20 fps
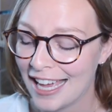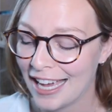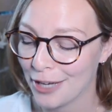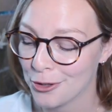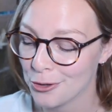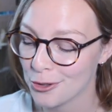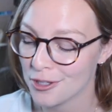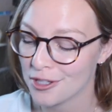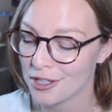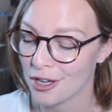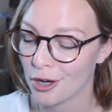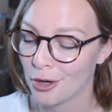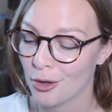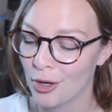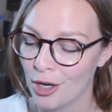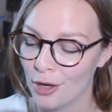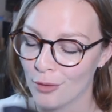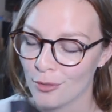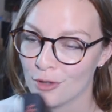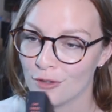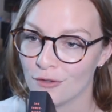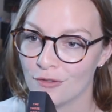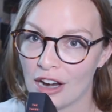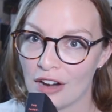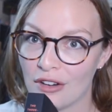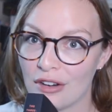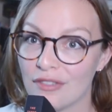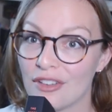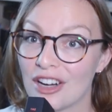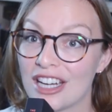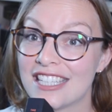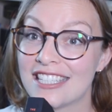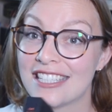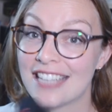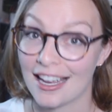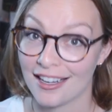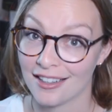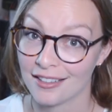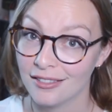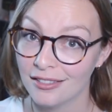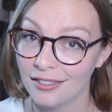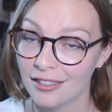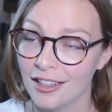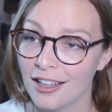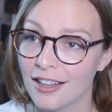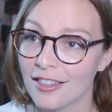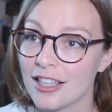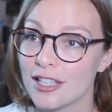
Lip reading: and also it was very, very technical.